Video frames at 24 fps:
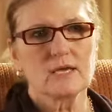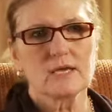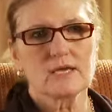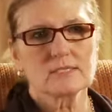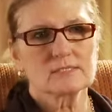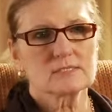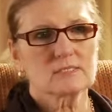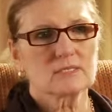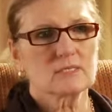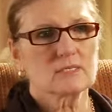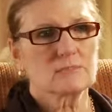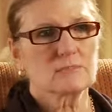
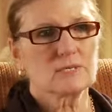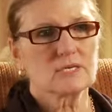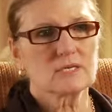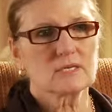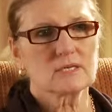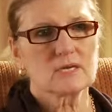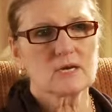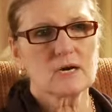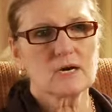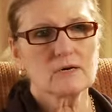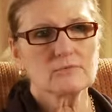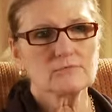it's going to be
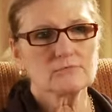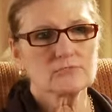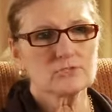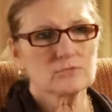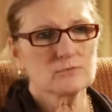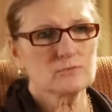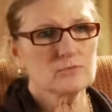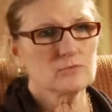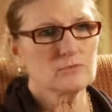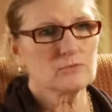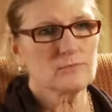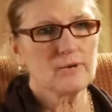
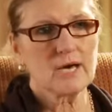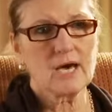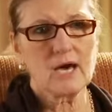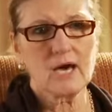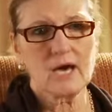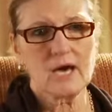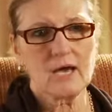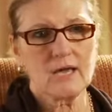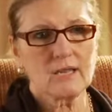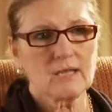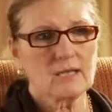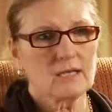uncomfortable,
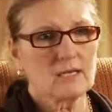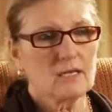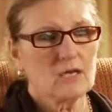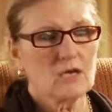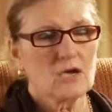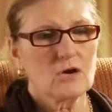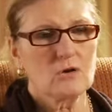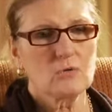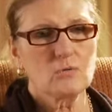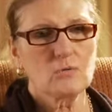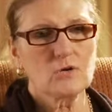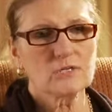but
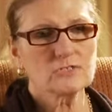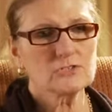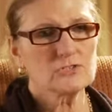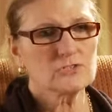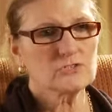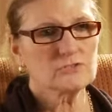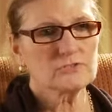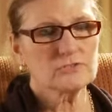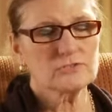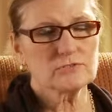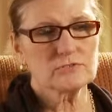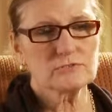
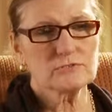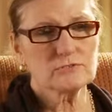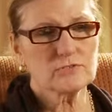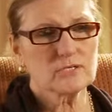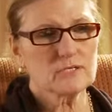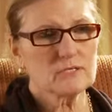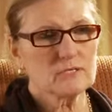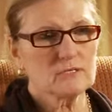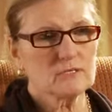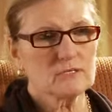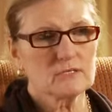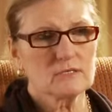once you do
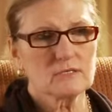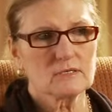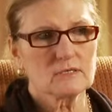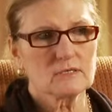it,